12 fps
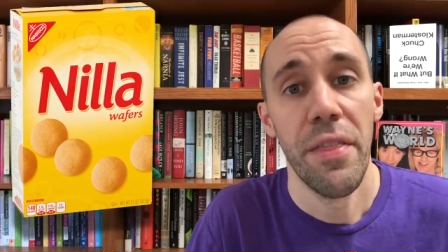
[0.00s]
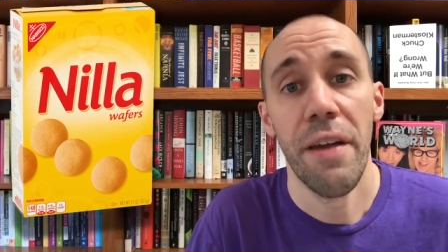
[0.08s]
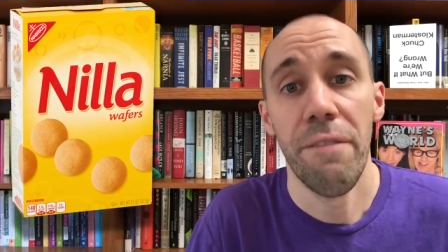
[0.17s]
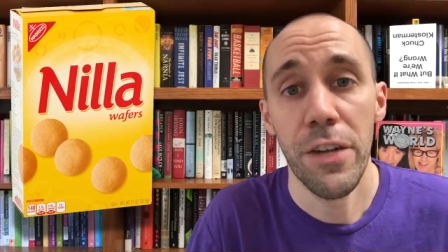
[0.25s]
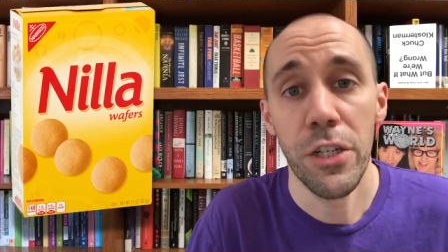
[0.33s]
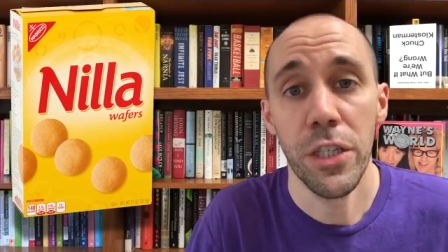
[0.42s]
They
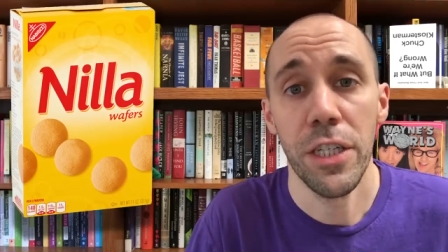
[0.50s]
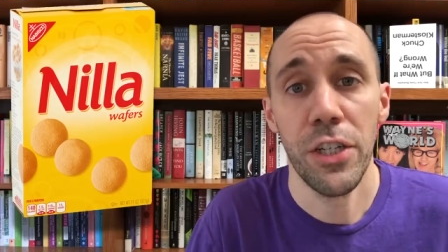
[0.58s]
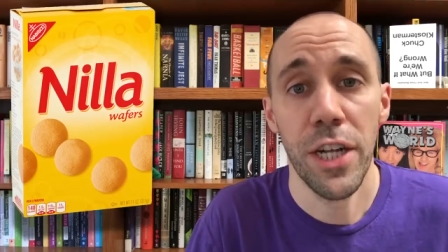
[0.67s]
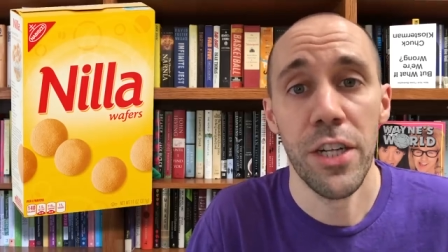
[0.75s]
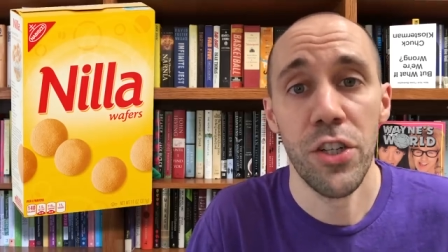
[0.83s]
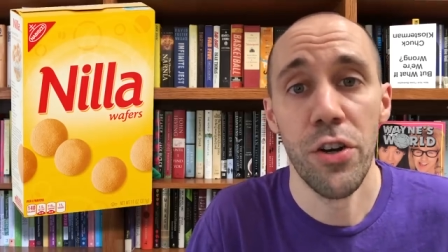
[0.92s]
officially
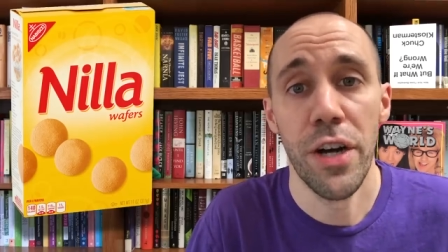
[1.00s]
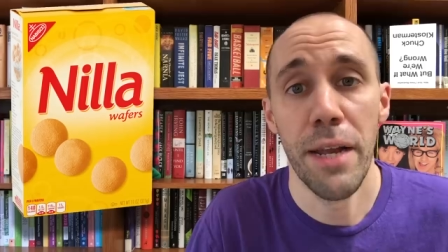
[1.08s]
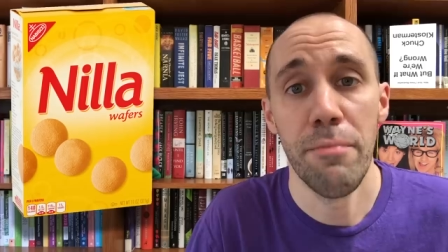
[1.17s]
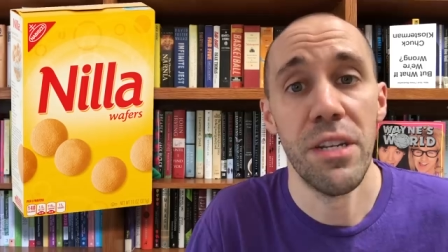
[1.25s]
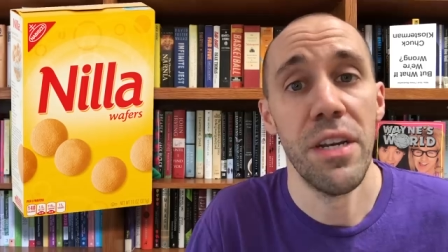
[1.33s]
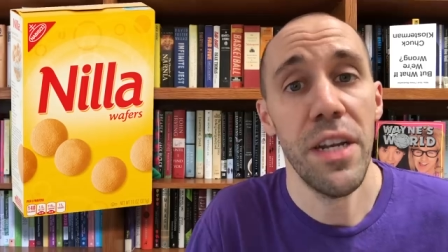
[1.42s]
changed their
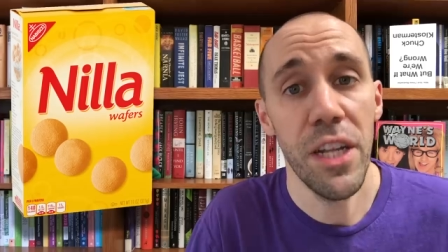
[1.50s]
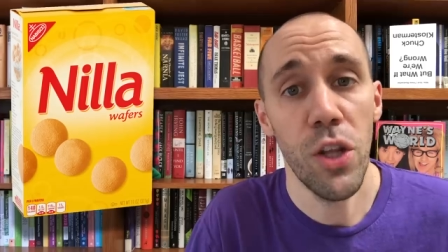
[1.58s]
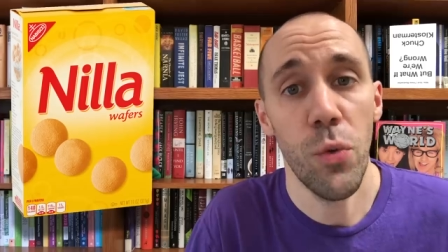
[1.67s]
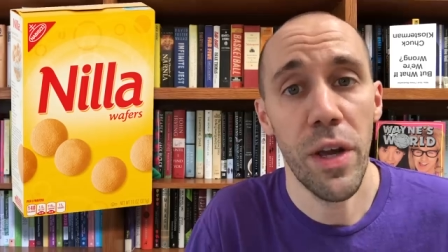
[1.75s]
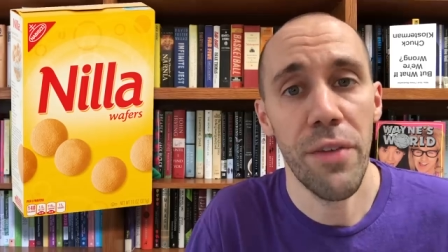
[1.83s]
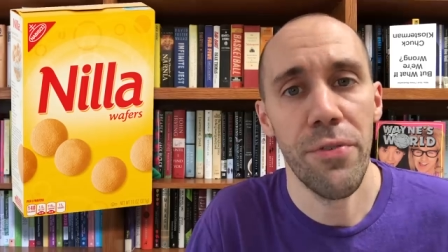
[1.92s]
name to
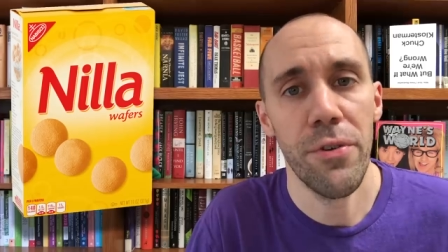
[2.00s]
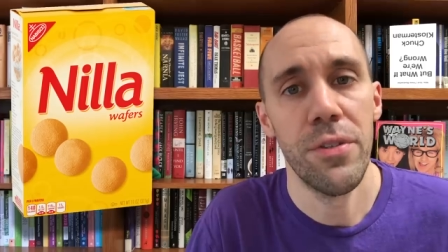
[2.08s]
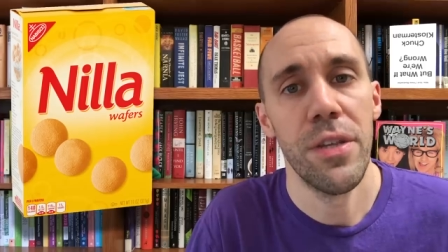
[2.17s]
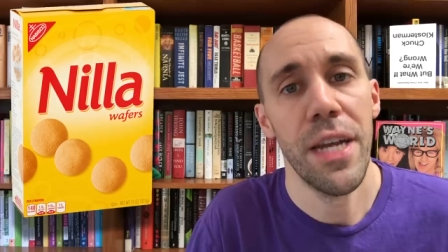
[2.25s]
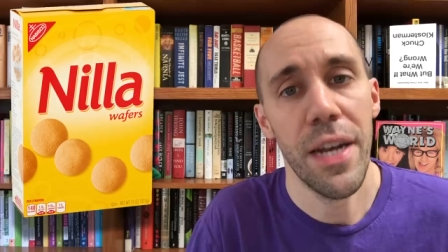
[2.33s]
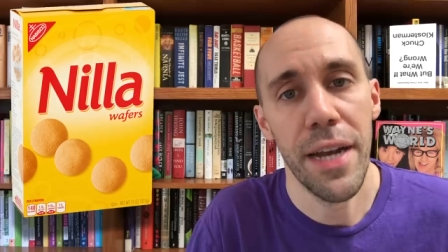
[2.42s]
Nilla
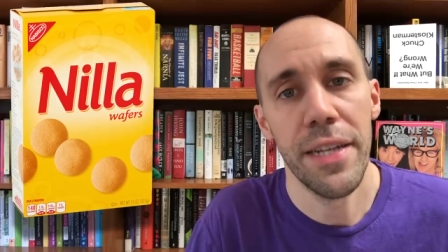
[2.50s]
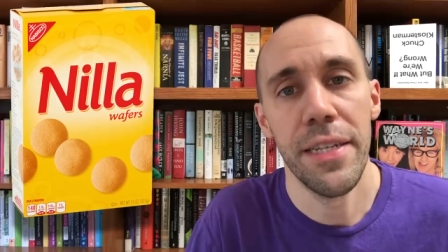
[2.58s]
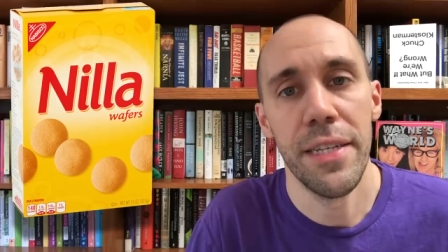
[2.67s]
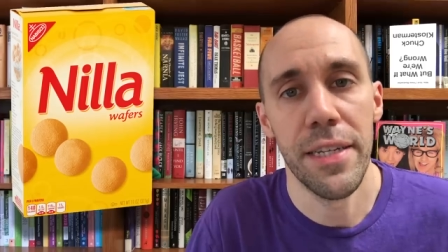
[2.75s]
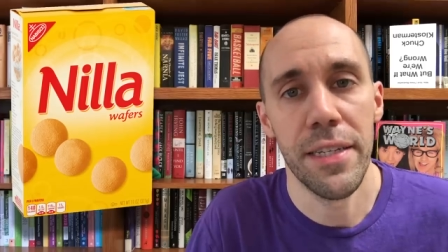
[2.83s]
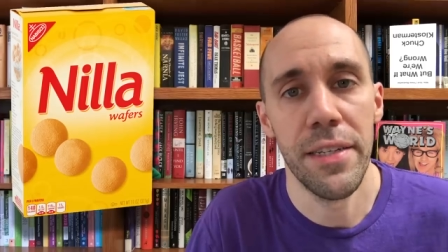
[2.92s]
wafers in
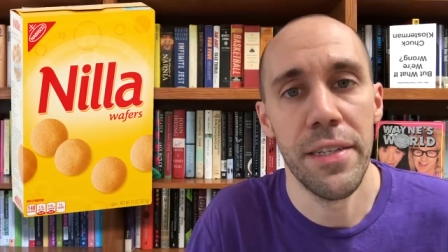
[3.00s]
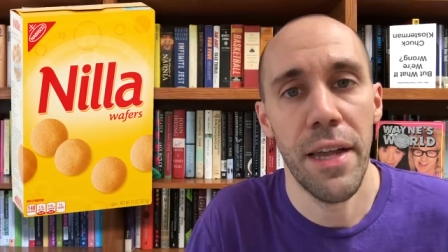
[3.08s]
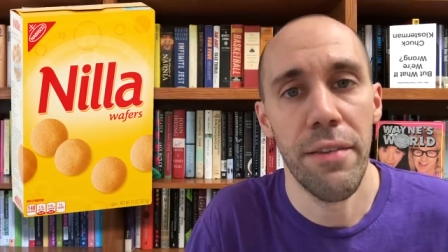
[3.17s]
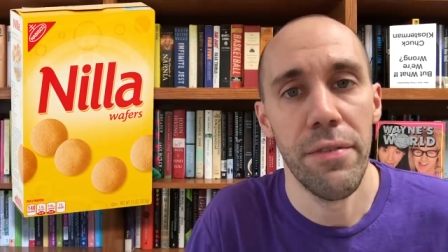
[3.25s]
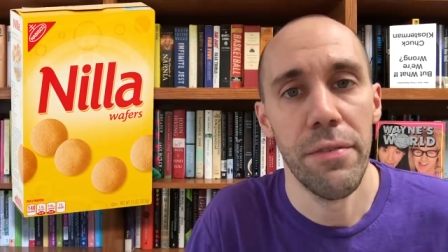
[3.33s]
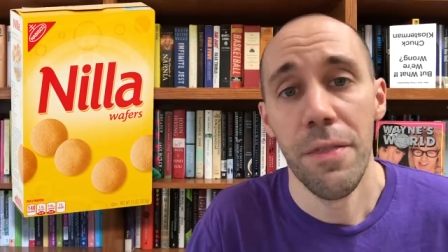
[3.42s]
1967.